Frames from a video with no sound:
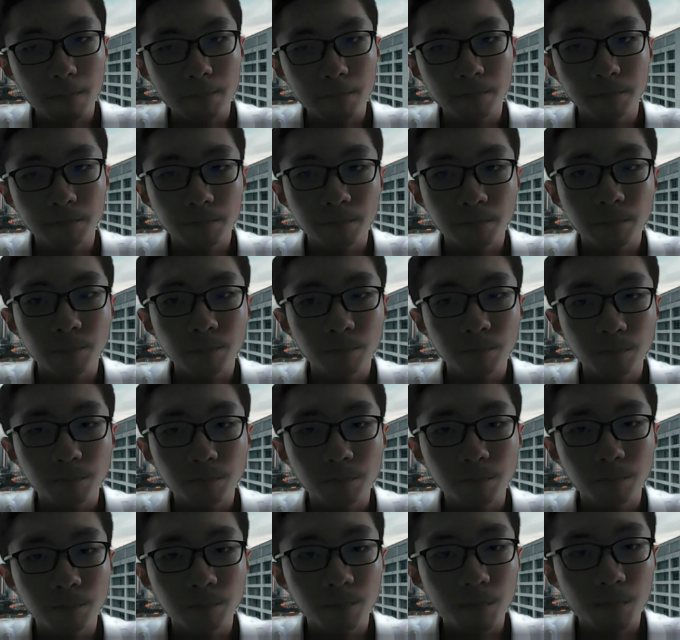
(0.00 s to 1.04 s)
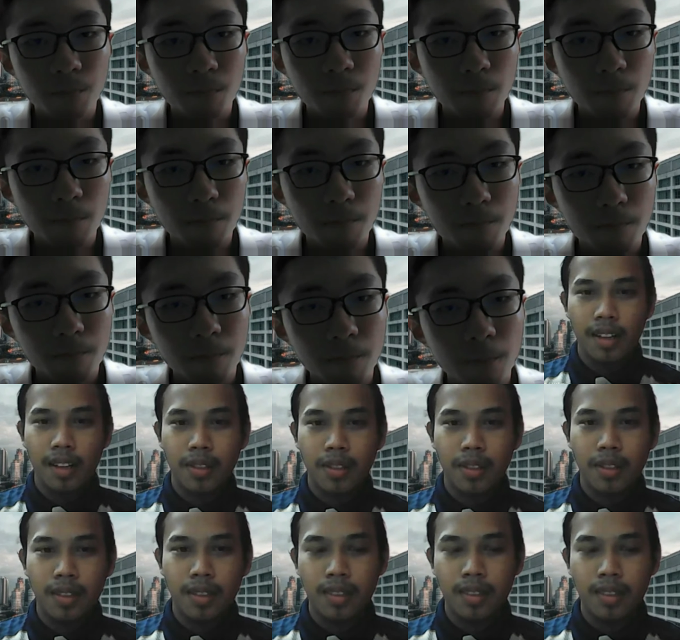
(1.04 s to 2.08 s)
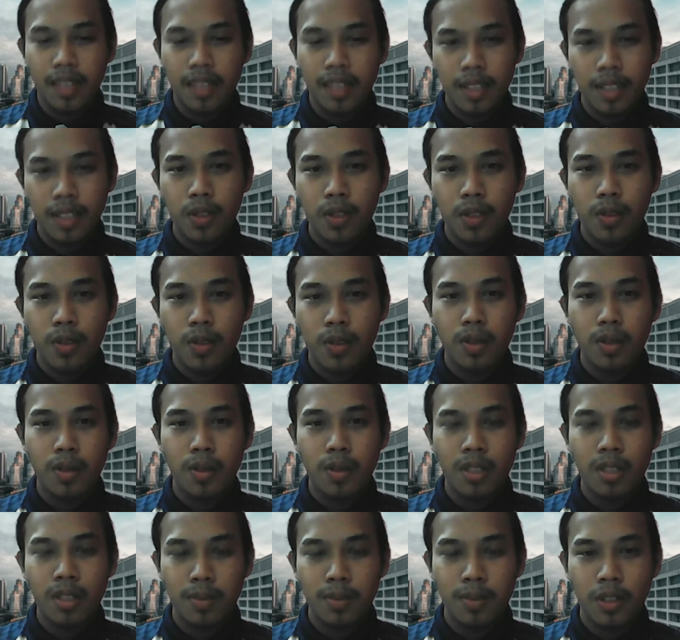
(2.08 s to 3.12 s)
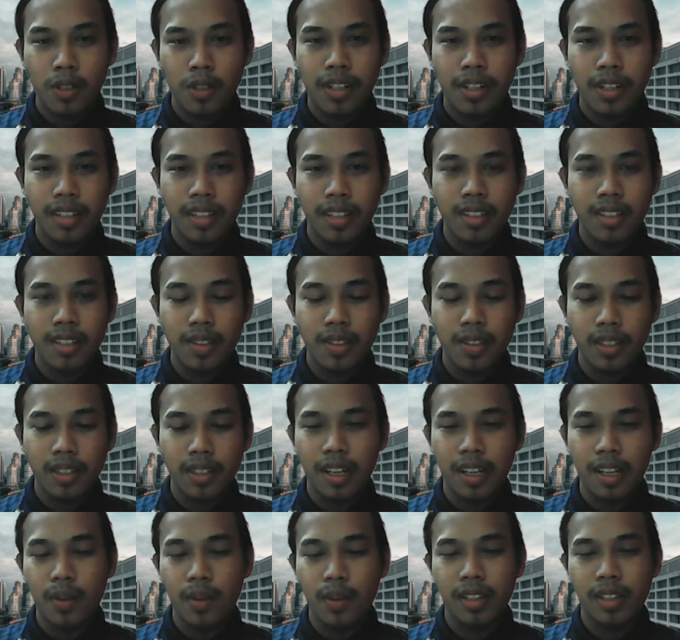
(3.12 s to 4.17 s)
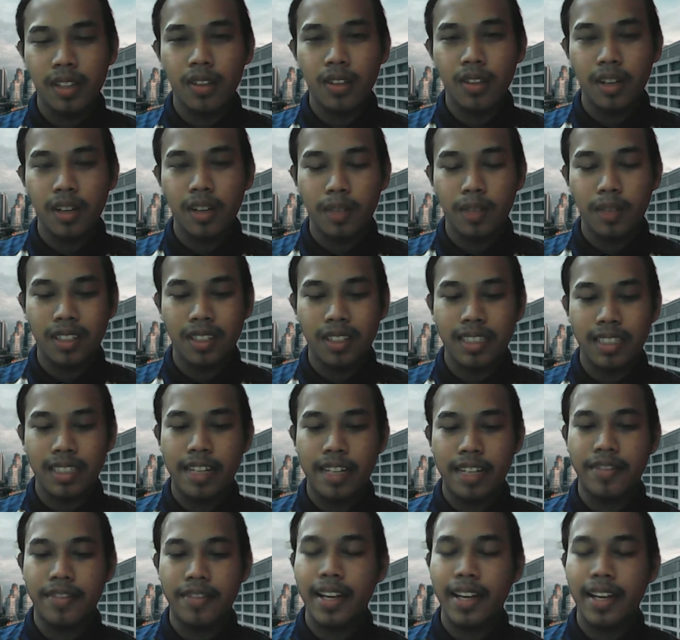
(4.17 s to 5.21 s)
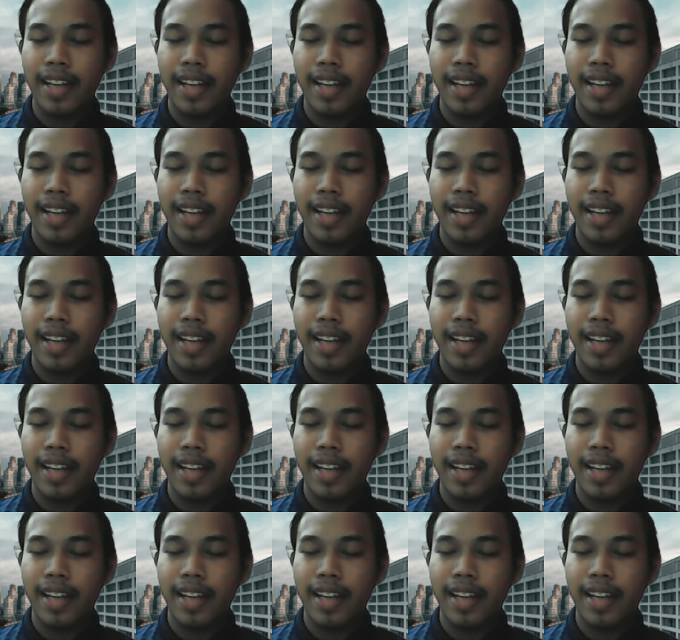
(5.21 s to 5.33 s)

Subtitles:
Okay. Uh, Thank you, the moderator. Okay, I will talk about the side effect.